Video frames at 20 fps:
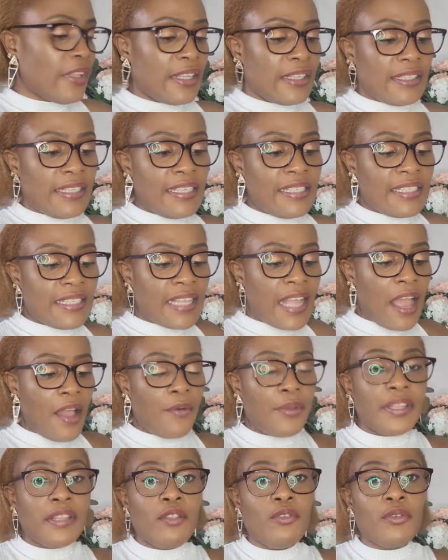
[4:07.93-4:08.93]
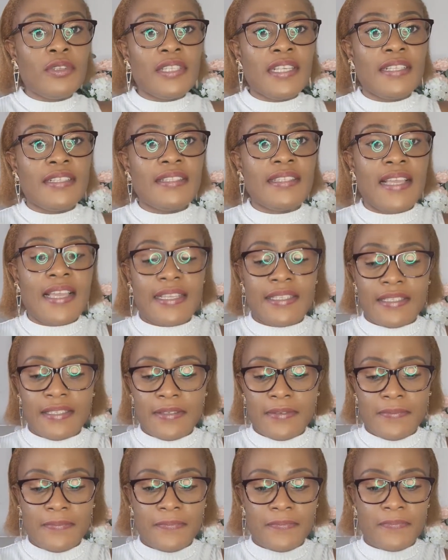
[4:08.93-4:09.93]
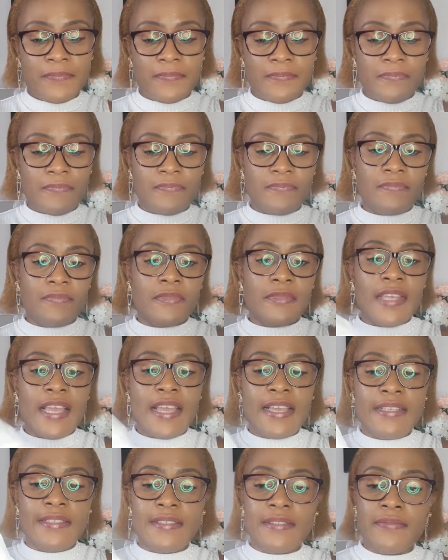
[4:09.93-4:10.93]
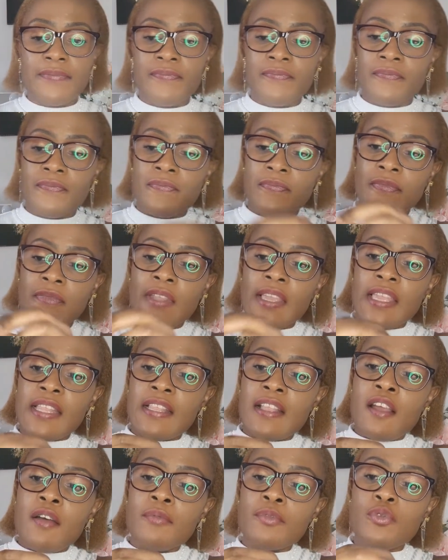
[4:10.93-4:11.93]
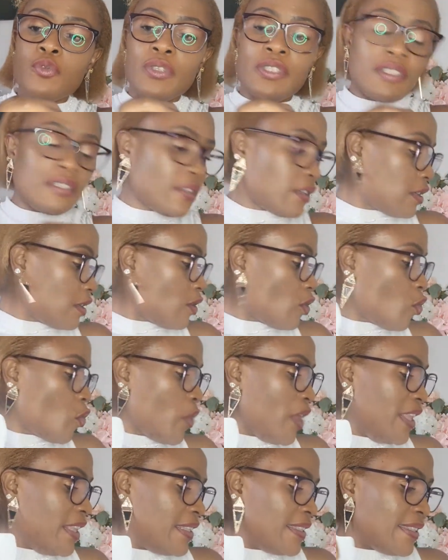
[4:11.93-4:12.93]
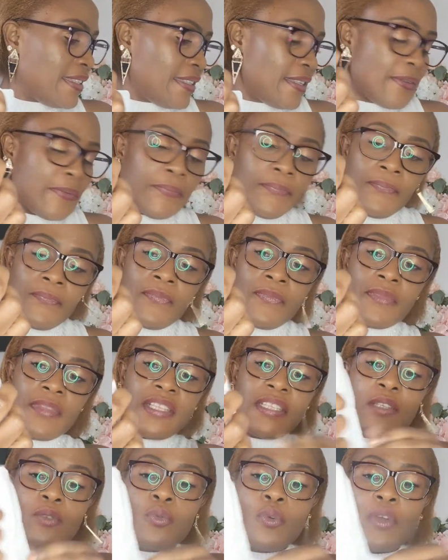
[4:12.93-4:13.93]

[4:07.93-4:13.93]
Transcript: This is how it looks inside, guys. It comes with wings. This is